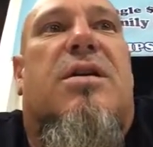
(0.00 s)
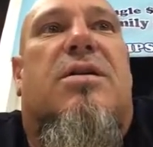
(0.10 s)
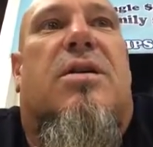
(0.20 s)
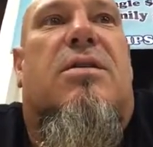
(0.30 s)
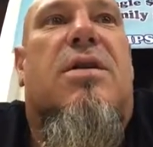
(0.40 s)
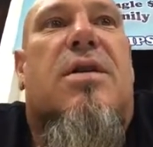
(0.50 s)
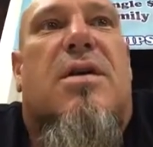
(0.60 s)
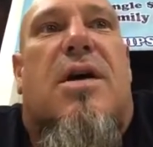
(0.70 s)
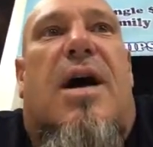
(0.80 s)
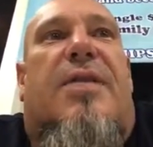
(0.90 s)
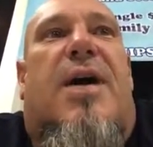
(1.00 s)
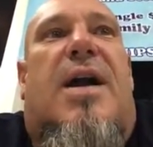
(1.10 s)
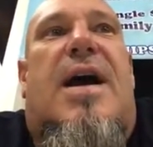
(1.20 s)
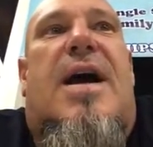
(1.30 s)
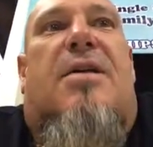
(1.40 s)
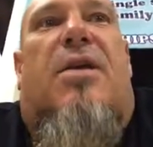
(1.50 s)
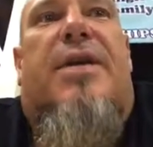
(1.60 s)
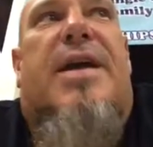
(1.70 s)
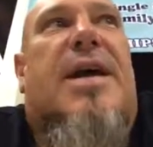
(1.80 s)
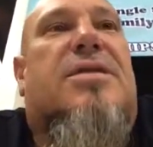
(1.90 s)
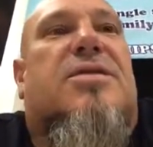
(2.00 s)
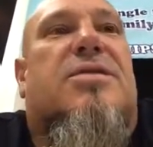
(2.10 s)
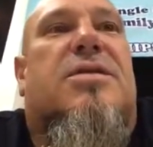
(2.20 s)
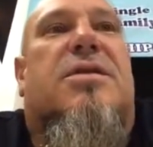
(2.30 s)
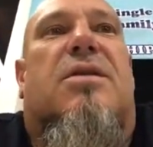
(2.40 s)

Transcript: you know. I thought I had all the answers. You